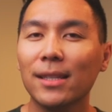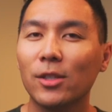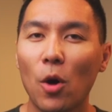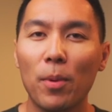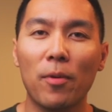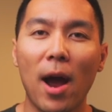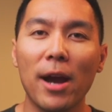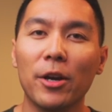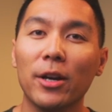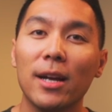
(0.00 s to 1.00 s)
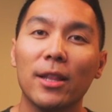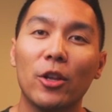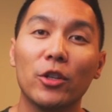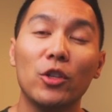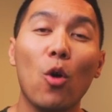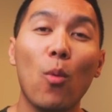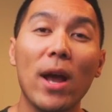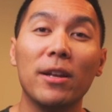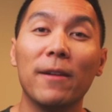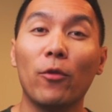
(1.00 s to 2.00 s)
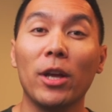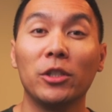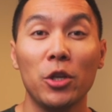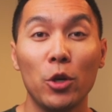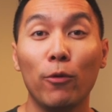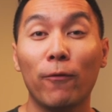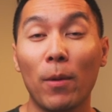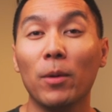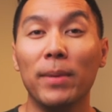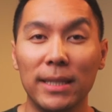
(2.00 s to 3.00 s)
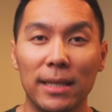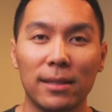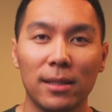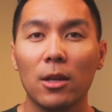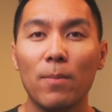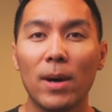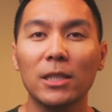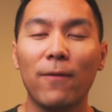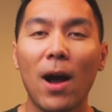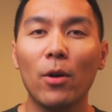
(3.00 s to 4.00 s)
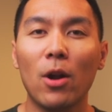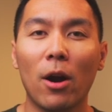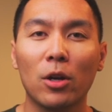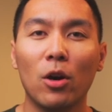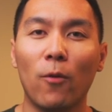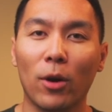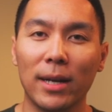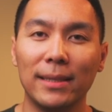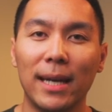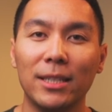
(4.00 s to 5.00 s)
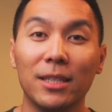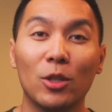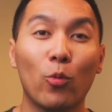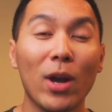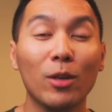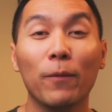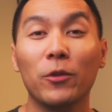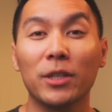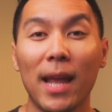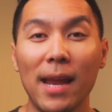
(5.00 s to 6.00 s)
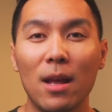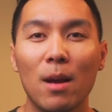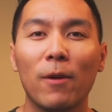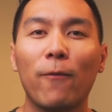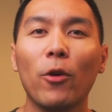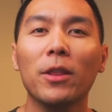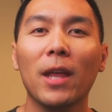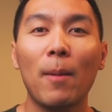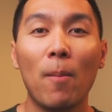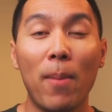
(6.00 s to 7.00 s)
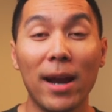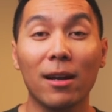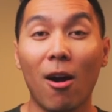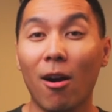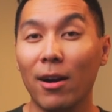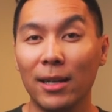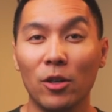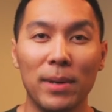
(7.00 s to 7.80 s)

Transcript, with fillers: a sole proprietor, there's no way to differentiate you from your business. You must file an article of organization directly with your state before you think about buying a car in your